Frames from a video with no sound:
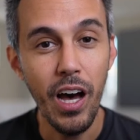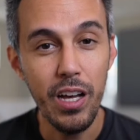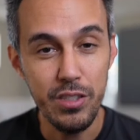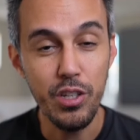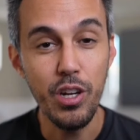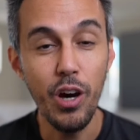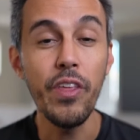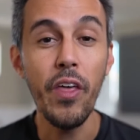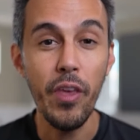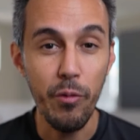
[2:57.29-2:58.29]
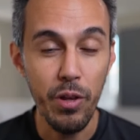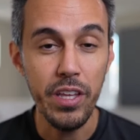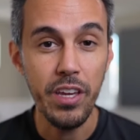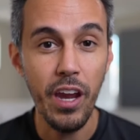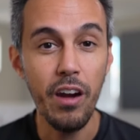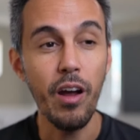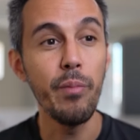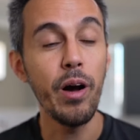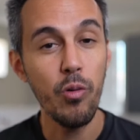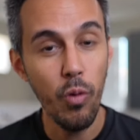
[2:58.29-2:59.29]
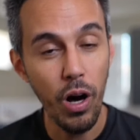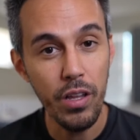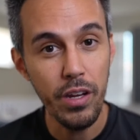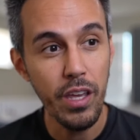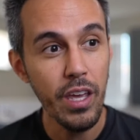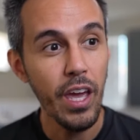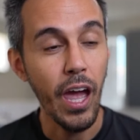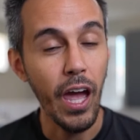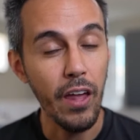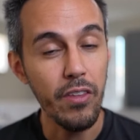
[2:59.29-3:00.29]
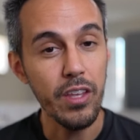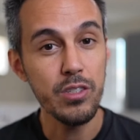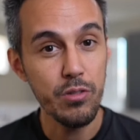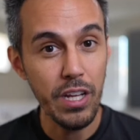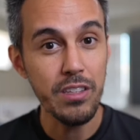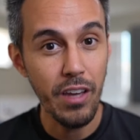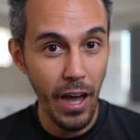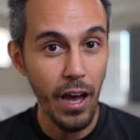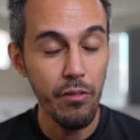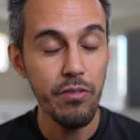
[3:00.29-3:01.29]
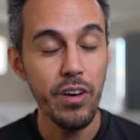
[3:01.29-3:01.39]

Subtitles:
so you know that they really care about quality, and it's great to have